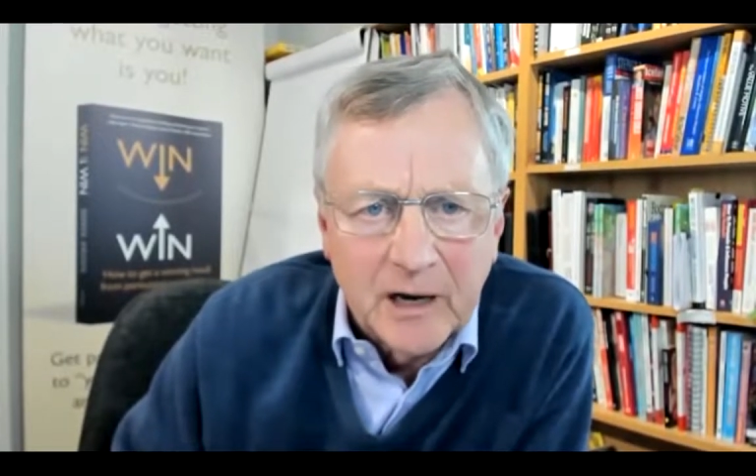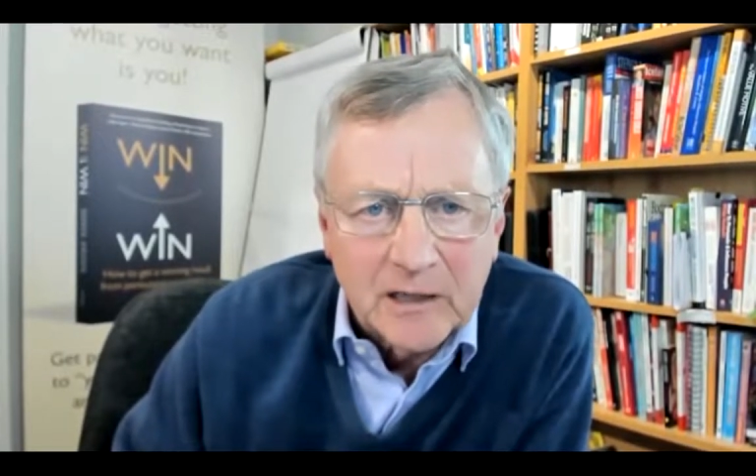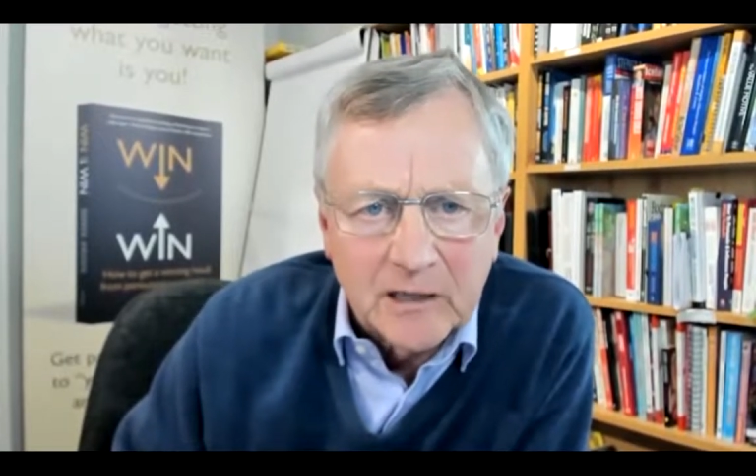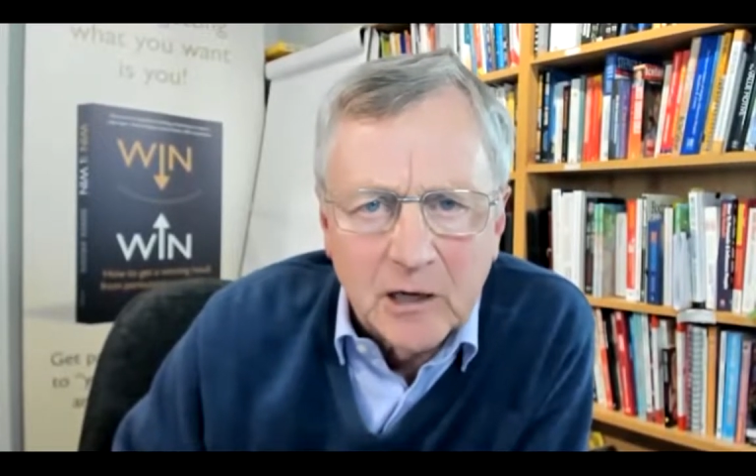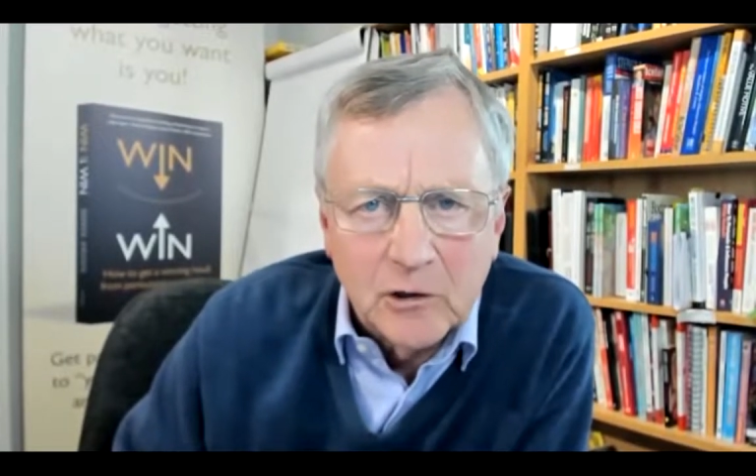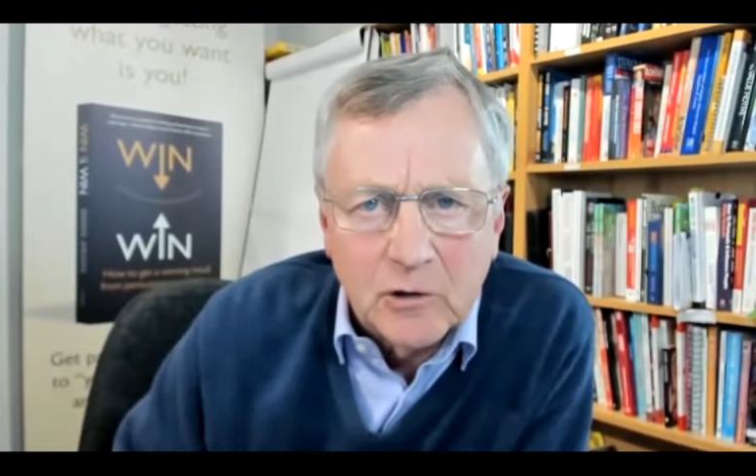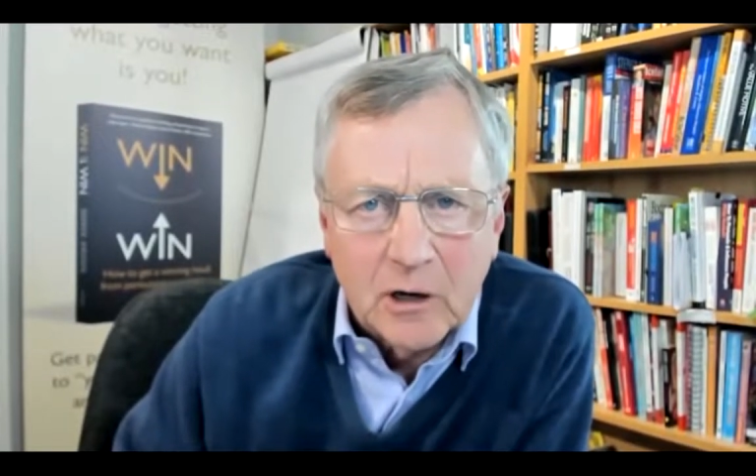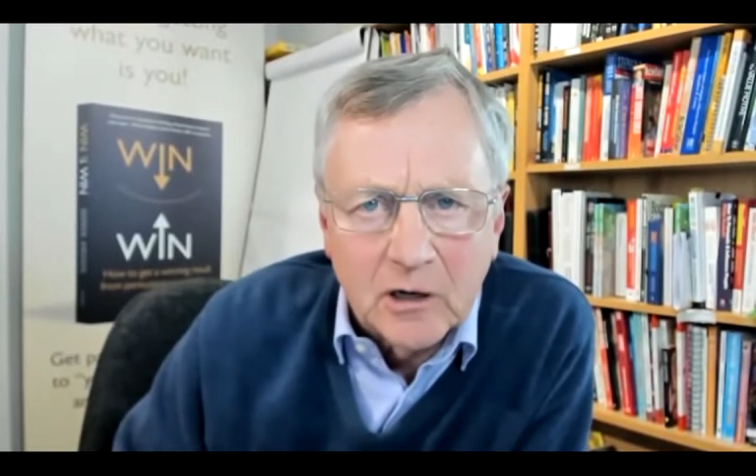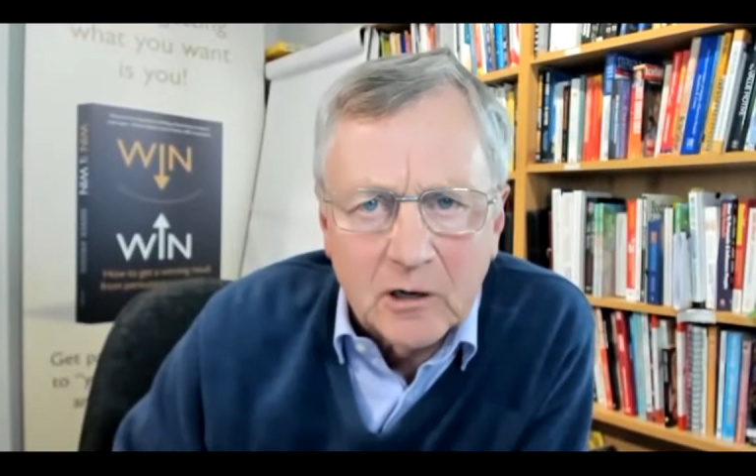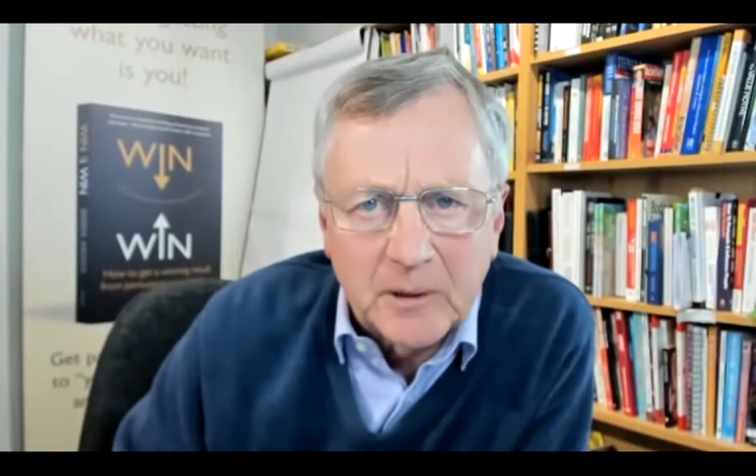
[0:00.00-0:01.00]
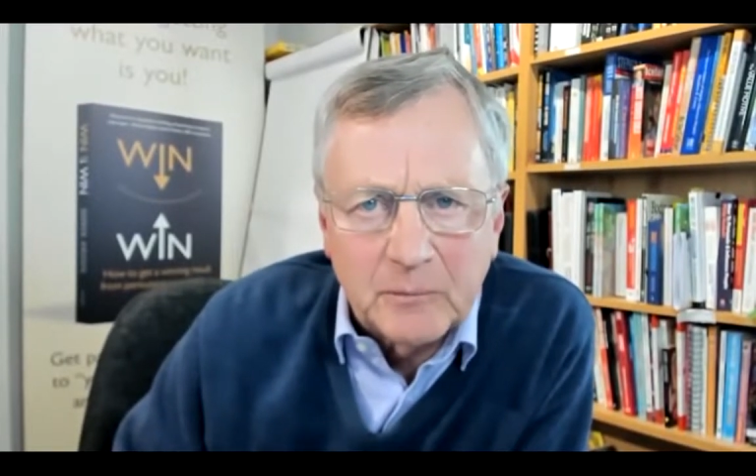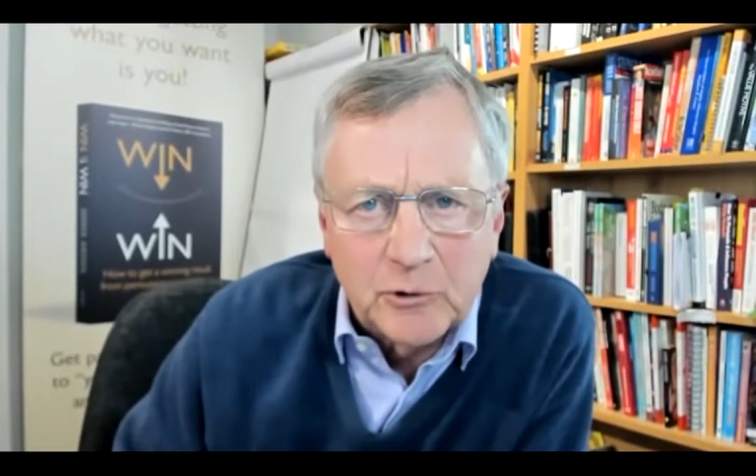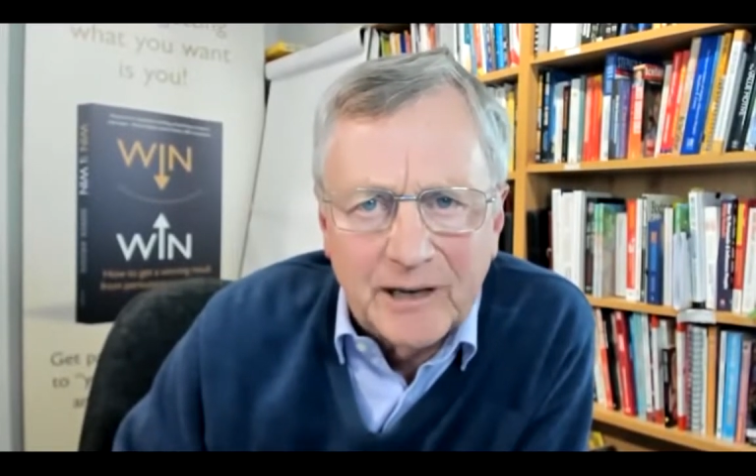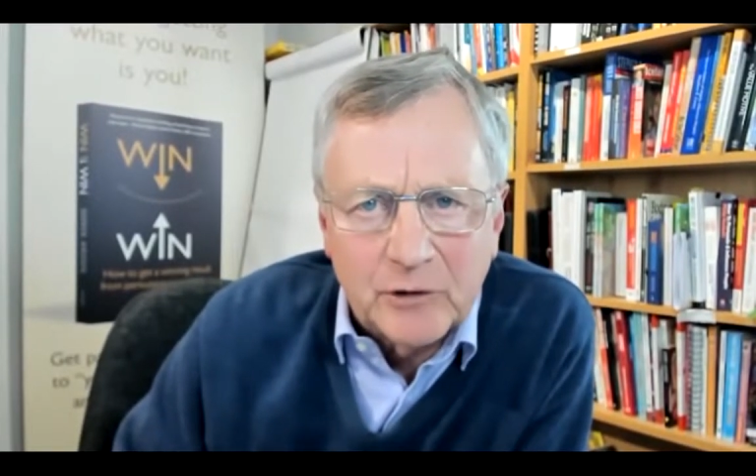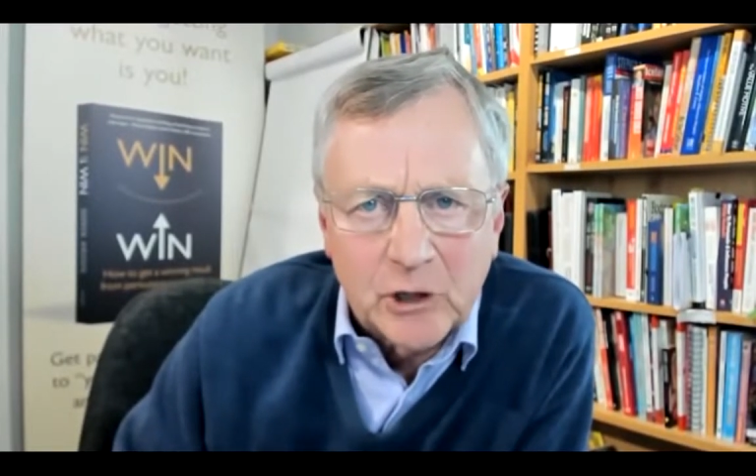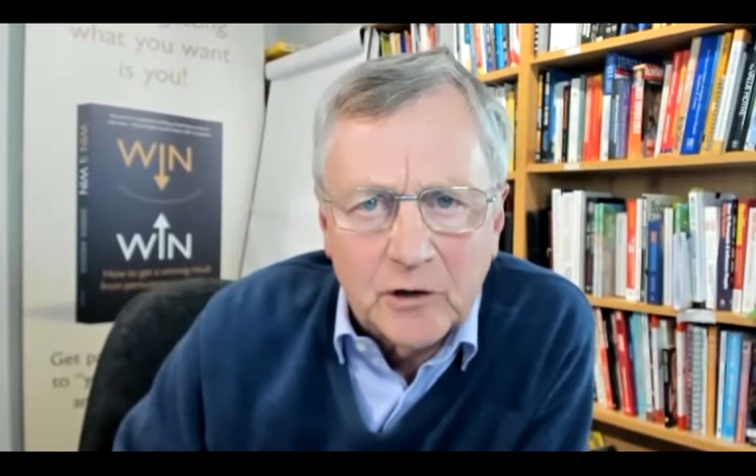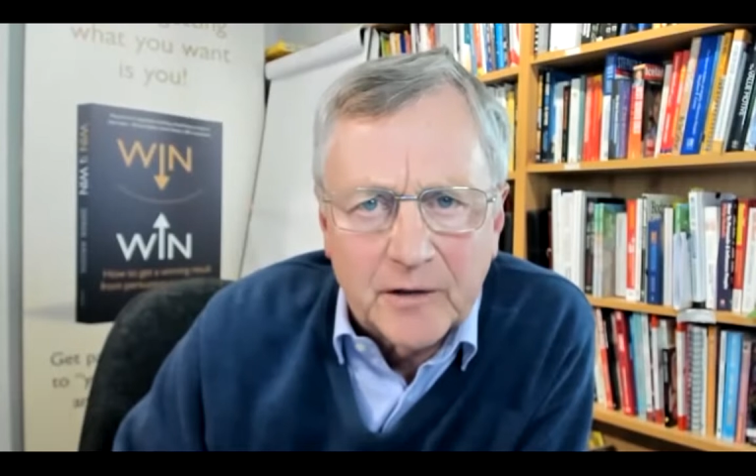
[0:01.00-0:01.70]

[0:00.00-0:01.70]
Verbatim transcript: and i know a lot of people never got